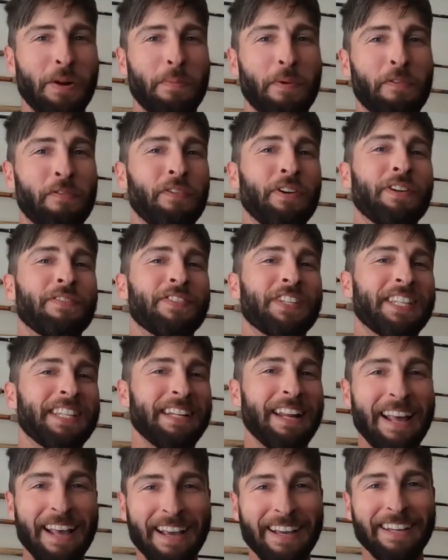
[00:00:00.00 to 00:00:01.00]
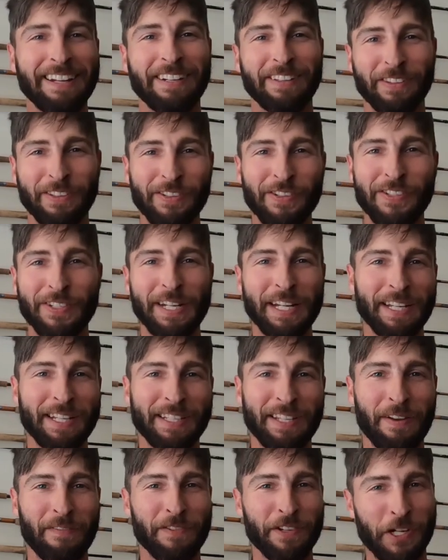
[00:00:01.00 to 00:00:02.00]
I'm afraid of snagging and losing it
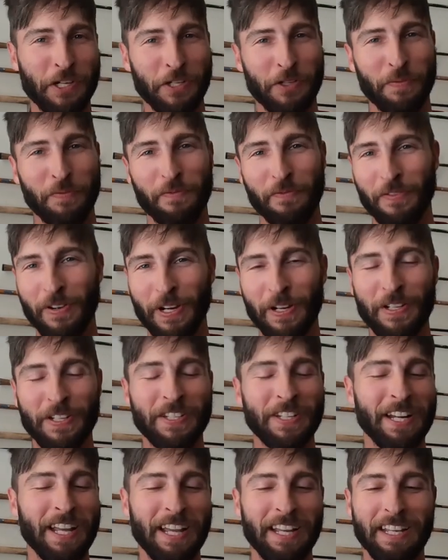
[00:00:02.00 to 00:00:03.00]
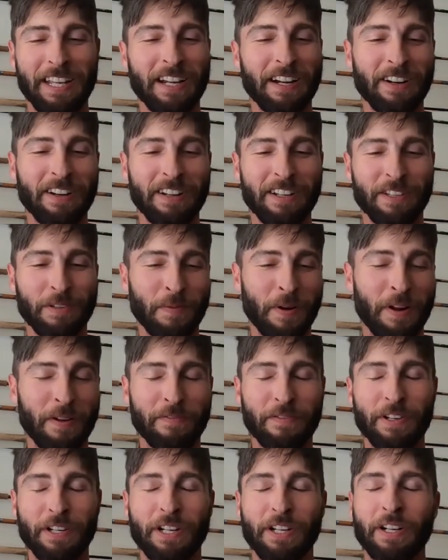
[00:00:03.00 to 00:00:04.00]
because I've fished some very snaggy areas, but
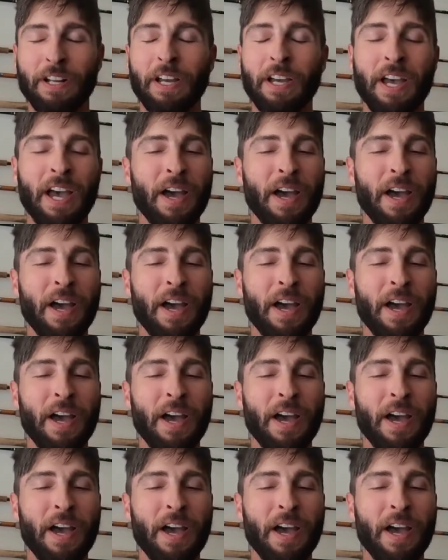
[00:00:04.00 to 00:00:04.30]
I figured,